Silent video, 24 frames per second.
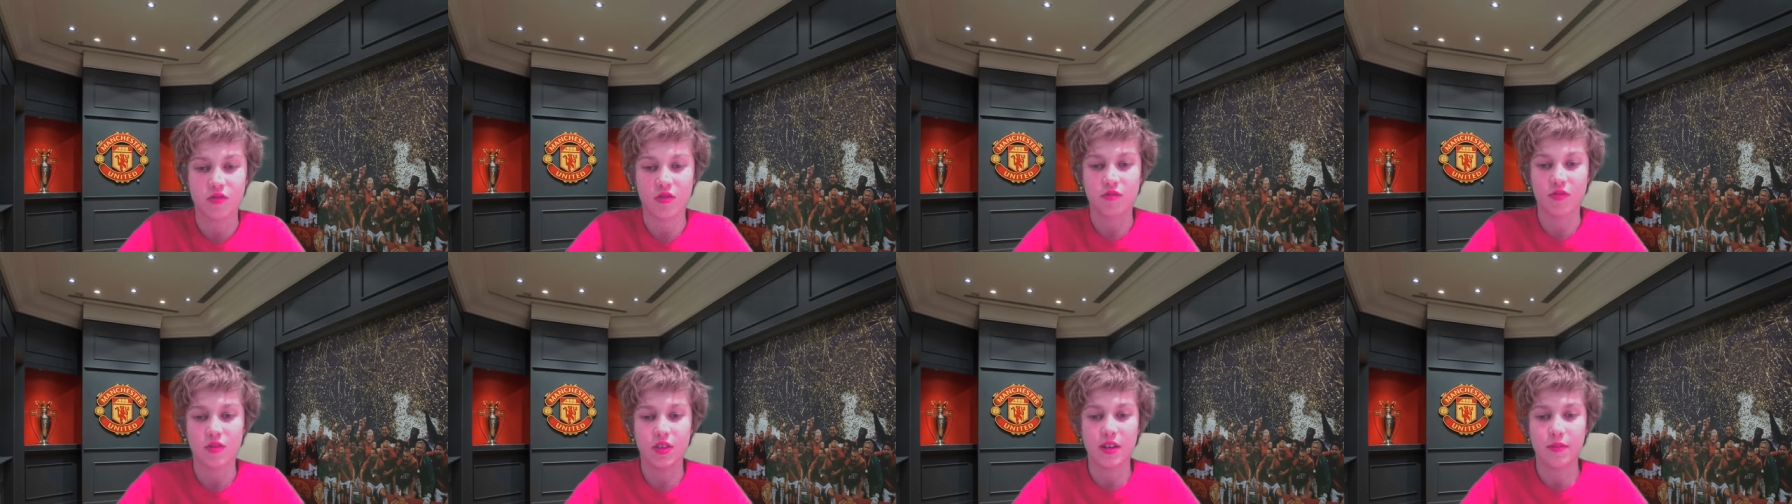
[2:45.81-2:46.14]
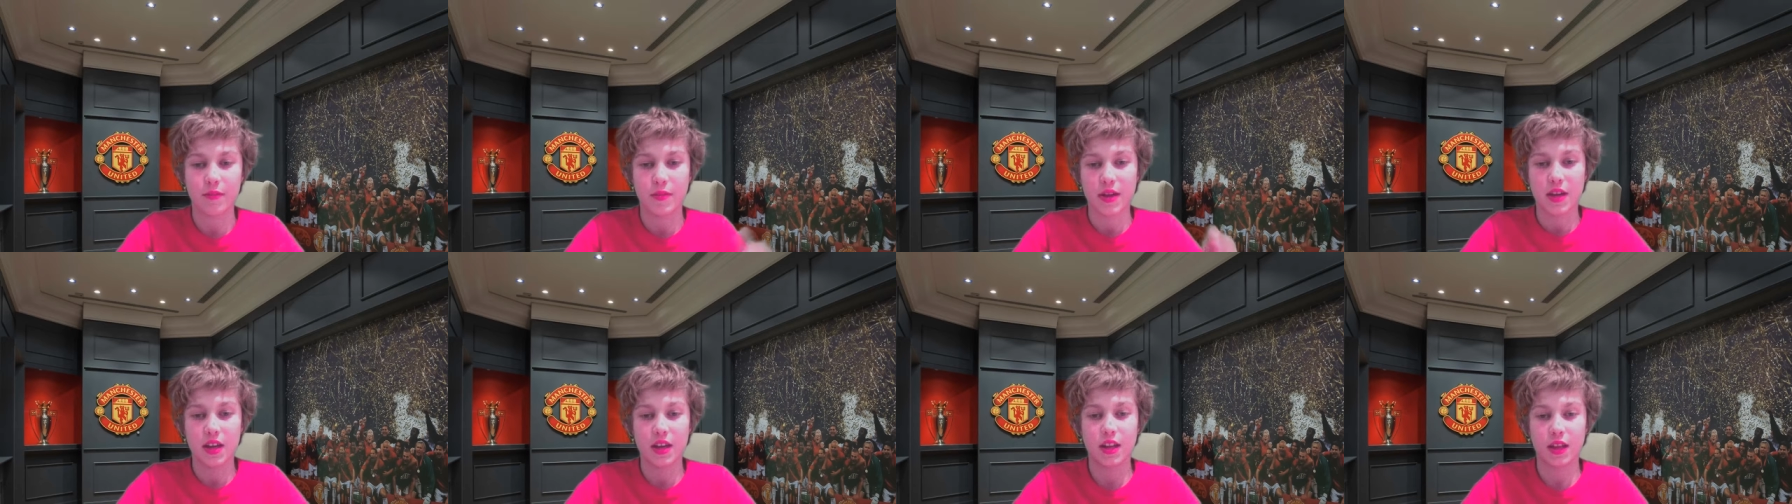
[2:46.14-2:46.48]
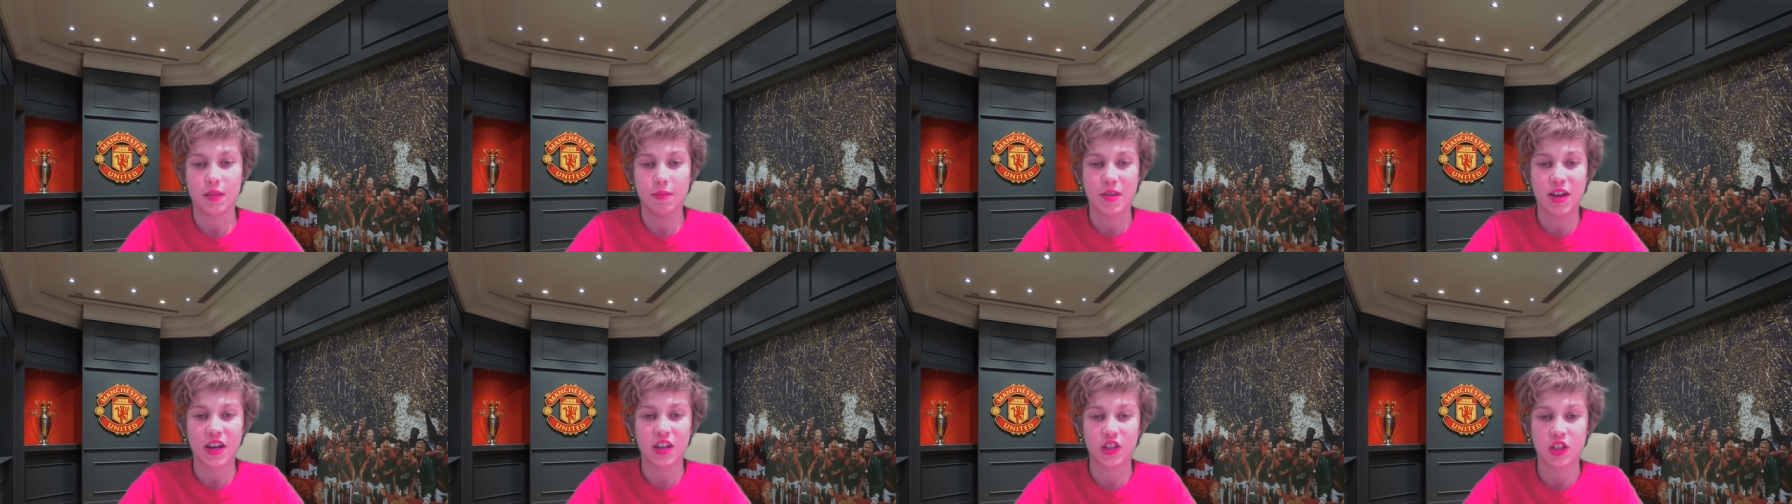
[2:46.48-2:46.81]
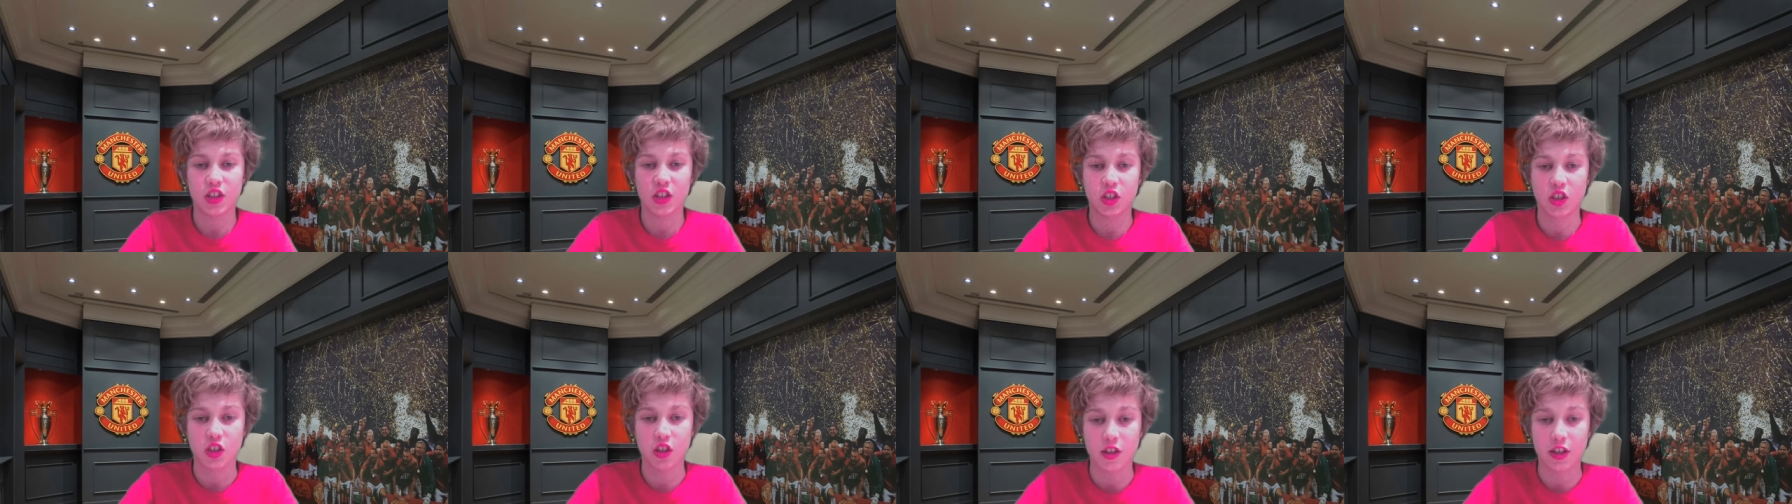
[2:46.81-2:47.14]
to really be the
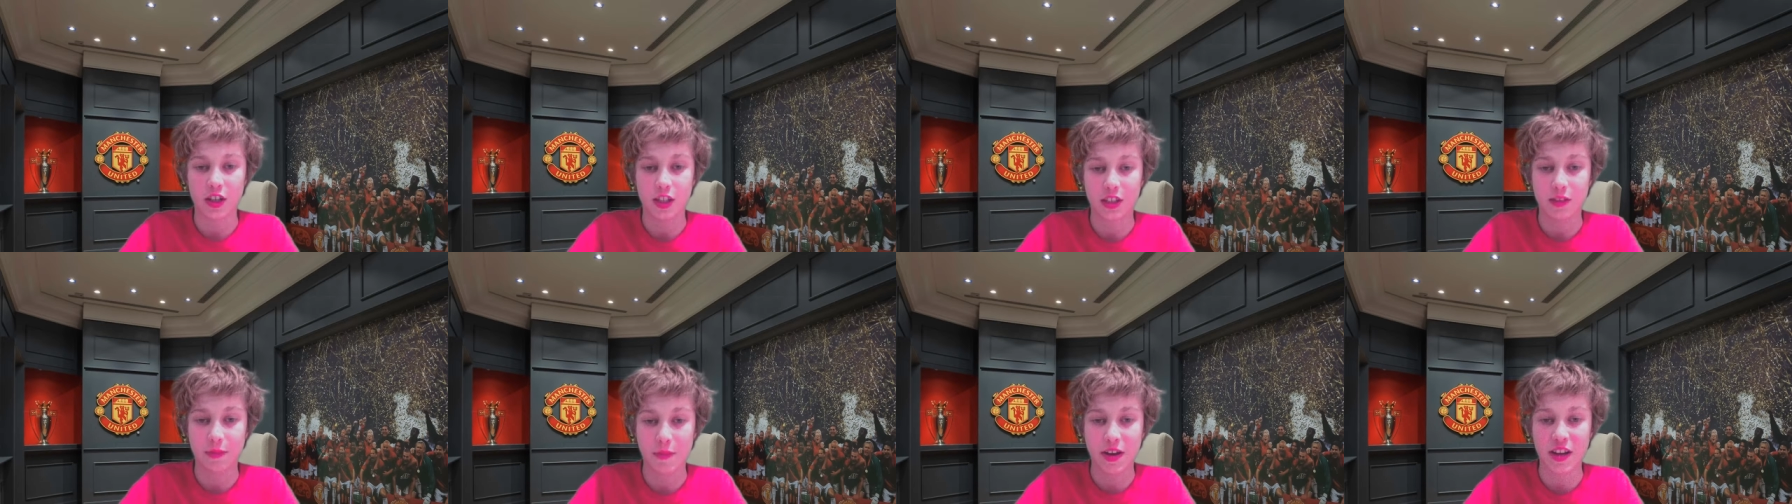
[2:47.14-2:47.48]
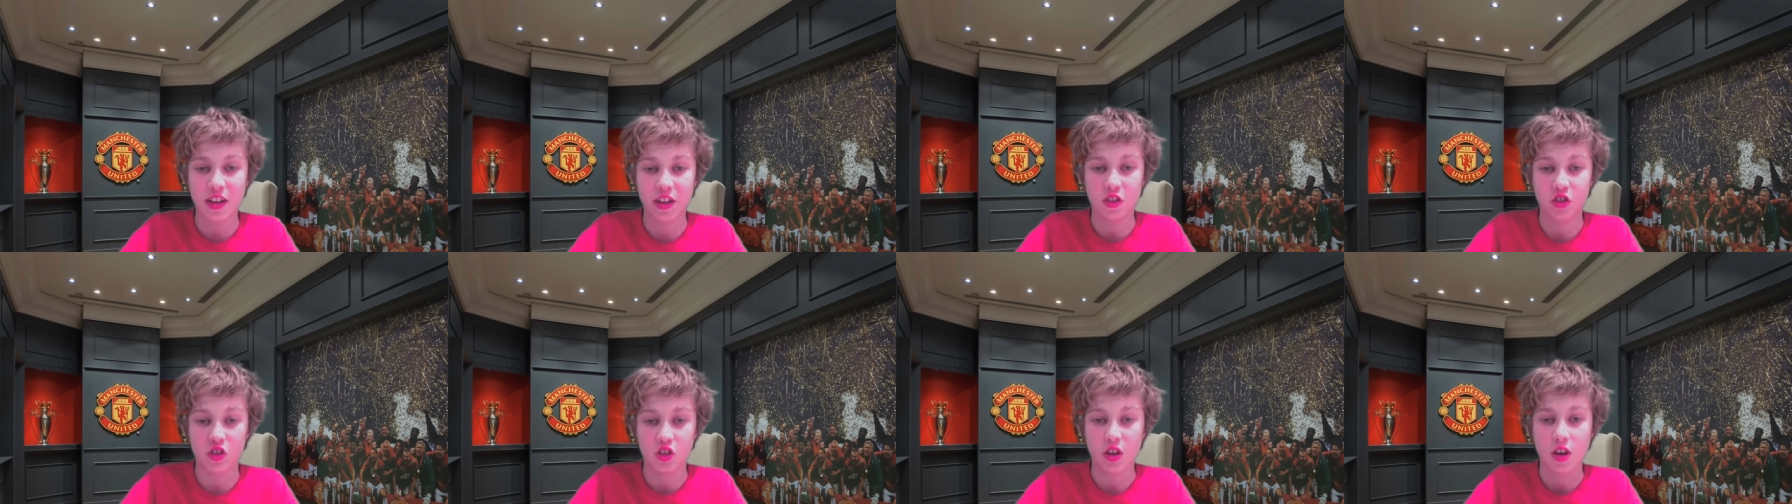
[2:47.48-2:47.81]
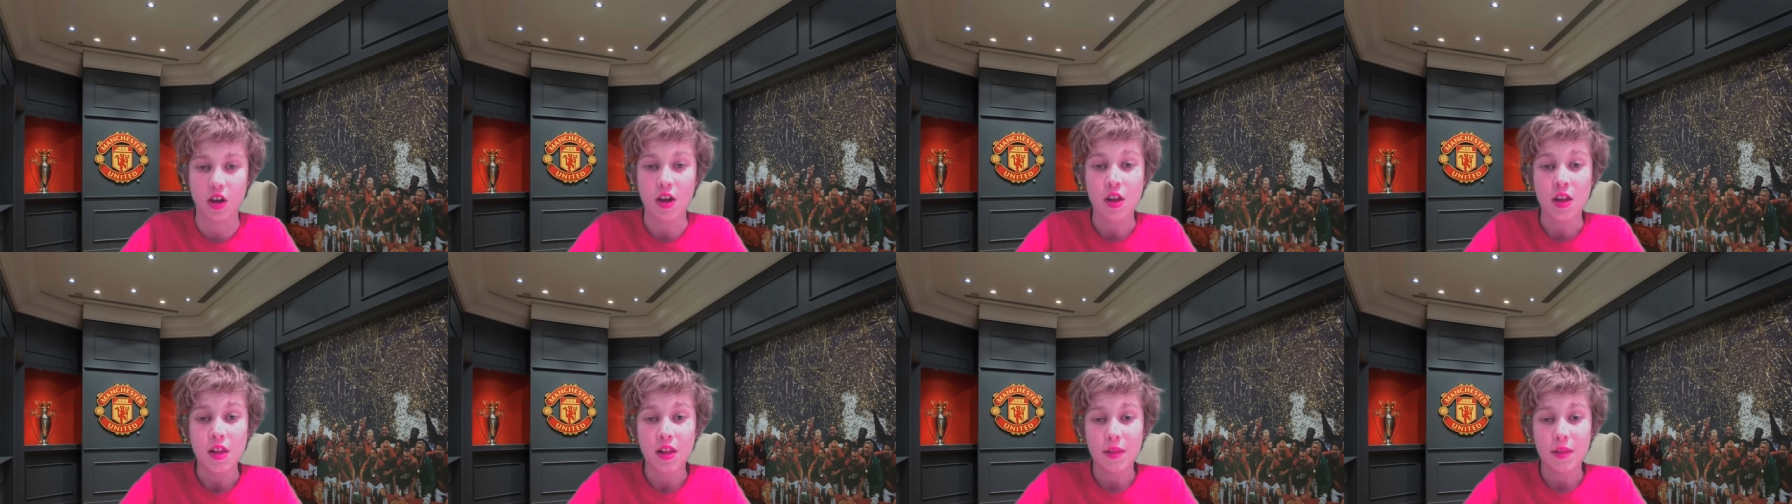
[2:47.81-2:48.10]
Manchester United manager.